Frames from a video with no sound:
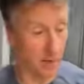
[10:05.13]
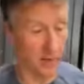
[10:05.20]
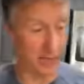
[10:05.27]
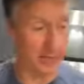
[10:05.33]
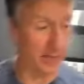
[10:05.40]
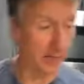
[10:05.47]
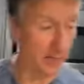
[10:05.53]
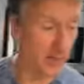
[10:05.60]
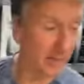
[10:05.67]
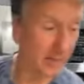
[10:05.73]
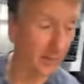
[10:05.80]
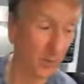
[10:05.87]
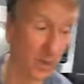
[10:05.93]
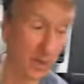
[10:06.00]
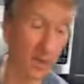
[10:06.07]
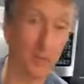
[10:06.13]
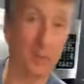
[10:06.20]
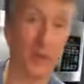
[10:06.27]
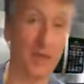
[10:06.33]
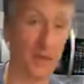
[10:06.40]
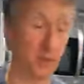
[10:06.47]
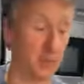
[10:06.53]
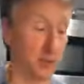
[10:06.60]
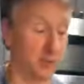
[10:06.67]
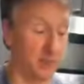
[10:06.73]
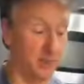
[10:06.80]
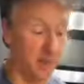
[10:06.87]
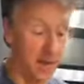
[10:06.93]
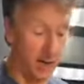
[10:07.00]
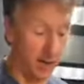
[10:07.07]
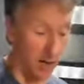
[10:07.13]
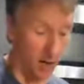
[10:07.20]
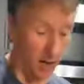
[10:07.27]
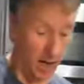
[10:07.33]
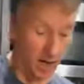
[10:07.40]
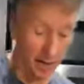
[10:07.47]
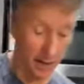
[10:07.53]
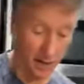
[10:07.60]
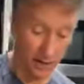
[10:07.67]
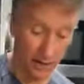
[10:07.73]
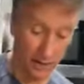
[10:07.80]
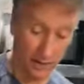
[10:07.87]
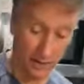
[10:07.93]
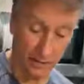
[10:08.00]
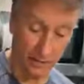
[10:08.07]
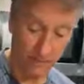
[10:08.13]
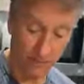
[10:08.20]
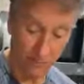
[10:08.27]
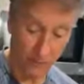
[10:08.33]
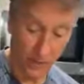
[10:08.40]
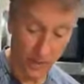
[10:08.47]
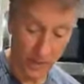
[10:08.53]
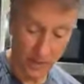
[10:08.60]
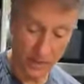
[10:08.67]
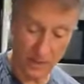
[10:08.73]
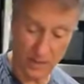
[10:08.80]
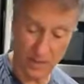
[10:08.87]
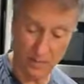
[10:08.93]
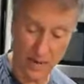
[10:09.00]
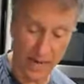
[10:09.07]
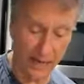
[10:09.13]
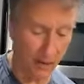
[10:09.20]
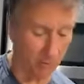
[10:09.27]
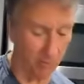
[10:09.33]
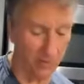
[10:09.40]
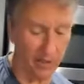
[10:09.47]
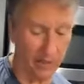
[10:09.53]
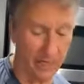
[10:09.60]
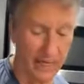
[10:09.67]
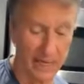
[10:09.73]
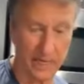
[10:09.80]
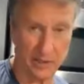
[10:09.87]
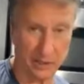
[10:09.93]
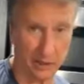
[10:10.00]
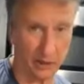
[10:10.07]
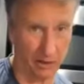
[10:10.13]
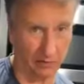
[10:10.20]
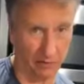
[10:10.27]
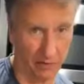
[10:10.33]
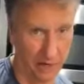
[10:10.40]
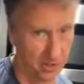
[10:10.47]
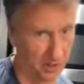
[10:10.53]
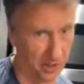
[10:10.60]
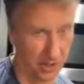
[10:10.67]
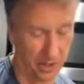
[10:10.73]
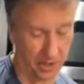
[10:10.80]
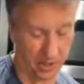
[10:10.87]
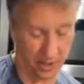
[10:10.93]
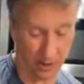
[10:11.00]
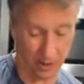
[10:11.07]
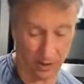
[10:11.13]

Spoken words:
Okay? We're going to put a little tomato on. The tomato really adds a little freshness.